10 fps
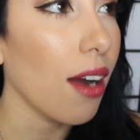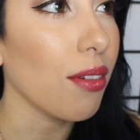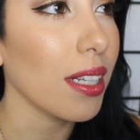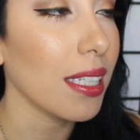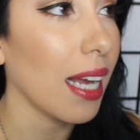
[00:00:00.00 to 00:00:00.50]
a
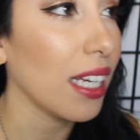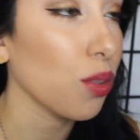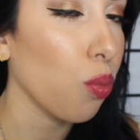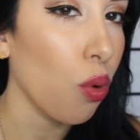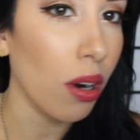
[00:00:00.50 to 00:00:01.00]
really
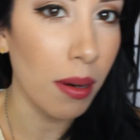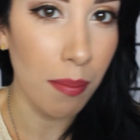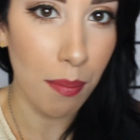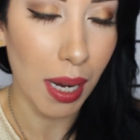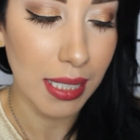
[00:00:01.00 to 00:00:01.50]
nice
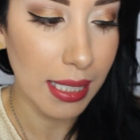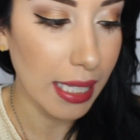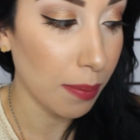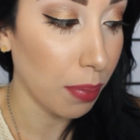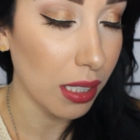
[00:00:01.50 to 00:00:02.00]
warm
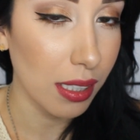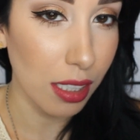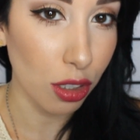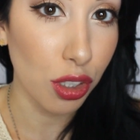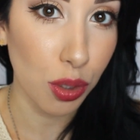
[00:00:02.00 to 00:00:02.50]
musky but
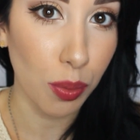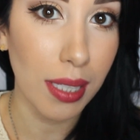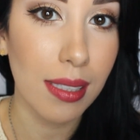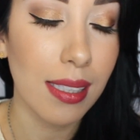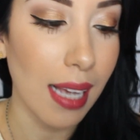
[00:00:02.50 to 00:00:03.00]
still
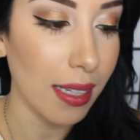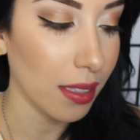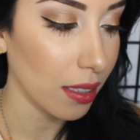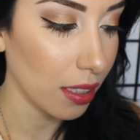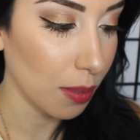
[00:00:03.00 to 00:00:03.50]
sweet
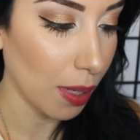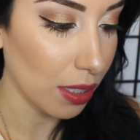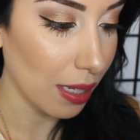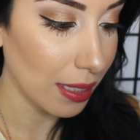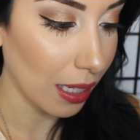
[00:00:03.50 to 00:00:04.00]
scent.
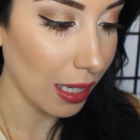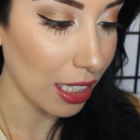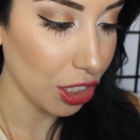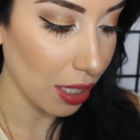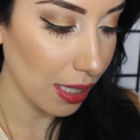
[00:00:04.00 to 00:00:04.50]
Smells
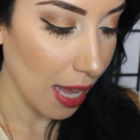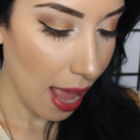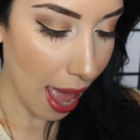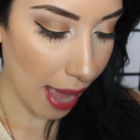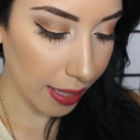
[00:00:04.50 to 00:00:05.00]
delicious.
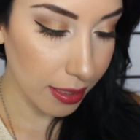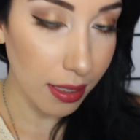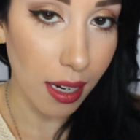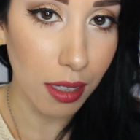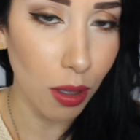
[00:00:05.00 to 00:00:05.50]

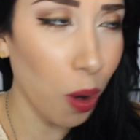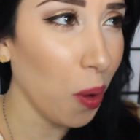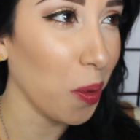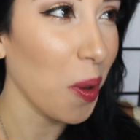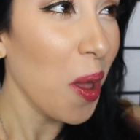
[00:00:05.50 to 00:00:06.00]
And on
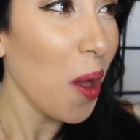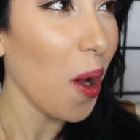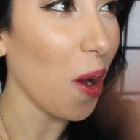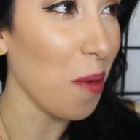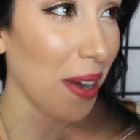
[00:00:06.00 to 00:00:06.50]

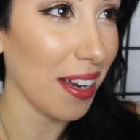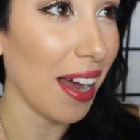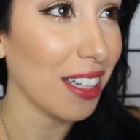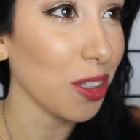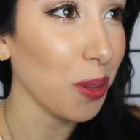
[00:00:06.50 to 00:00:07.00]
oh my
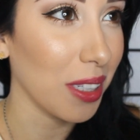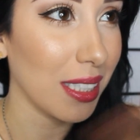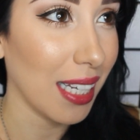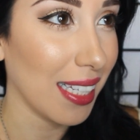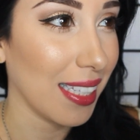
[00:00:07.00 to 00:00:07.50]
god,
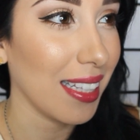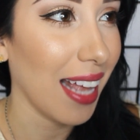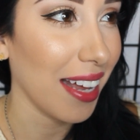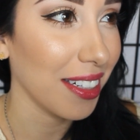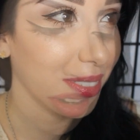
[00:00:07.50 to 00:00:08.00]
totally tasted
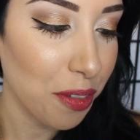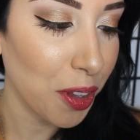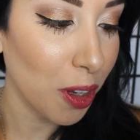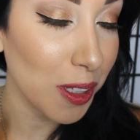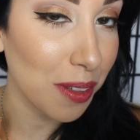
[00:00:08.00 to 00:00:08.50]
that.
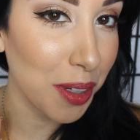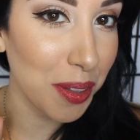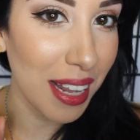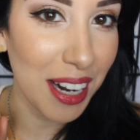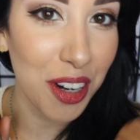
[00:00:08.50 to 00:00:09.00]
For those of
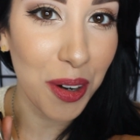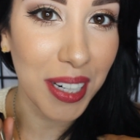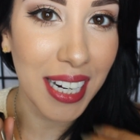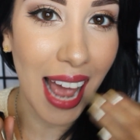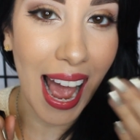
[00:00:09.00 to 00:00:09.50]
you that I know
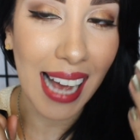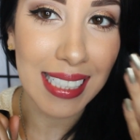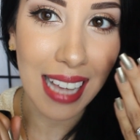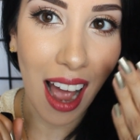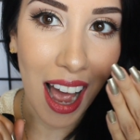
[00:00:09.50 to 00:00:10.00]
are gonna
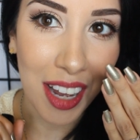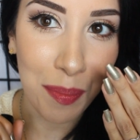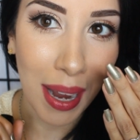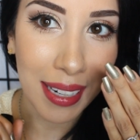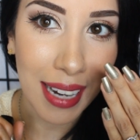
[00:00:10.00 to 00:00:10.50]
ask, on my